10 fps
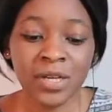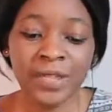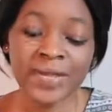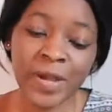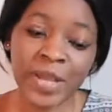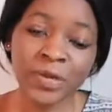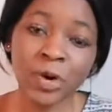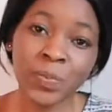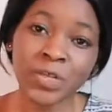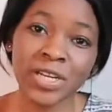It's quite
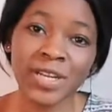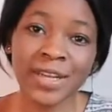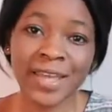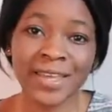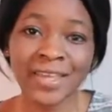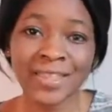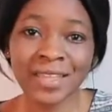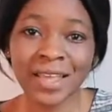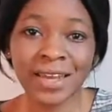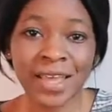optional, like he
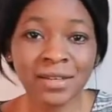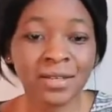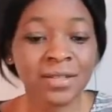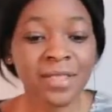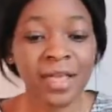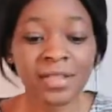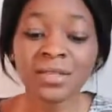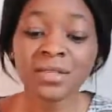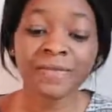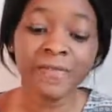said, and
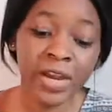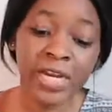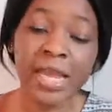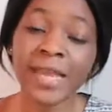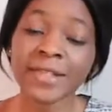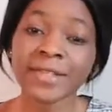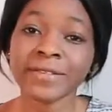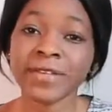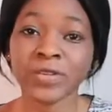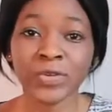that's very
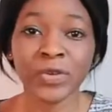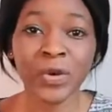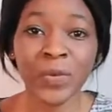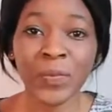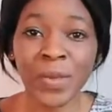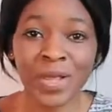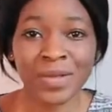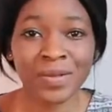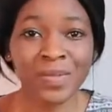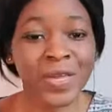nice to know.
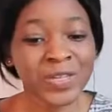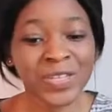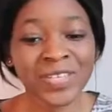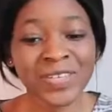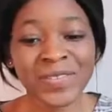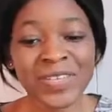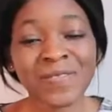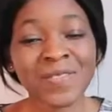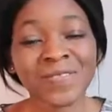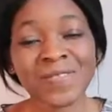Make sure to
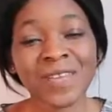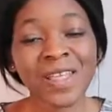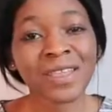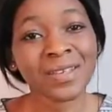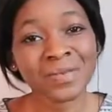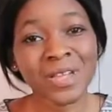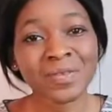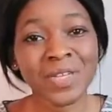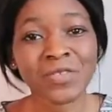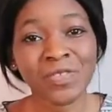give this video a thumbs
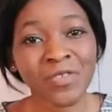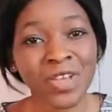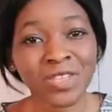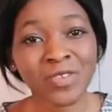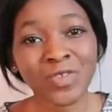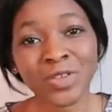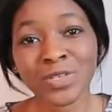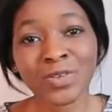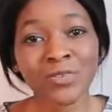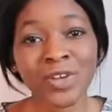up, share it with your friends, and of course
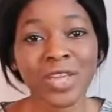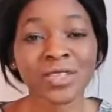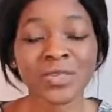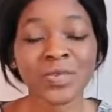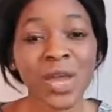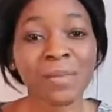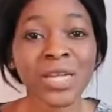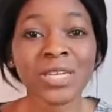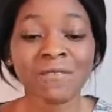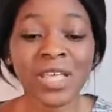don't forget to subscribe.
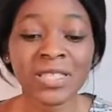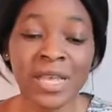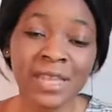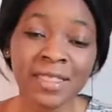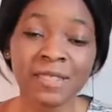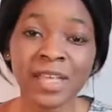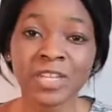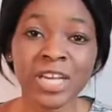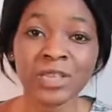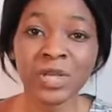And if there's anything that
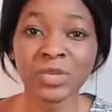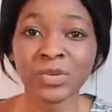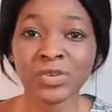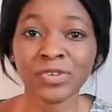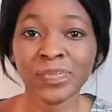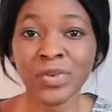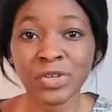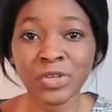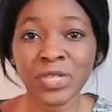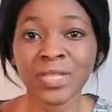you guys want to
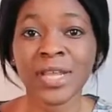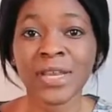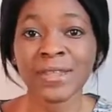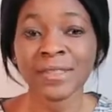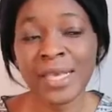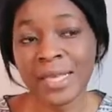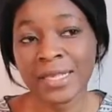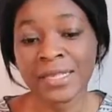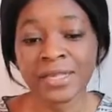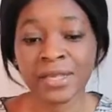contribute concerning
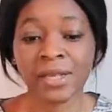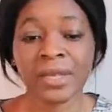this,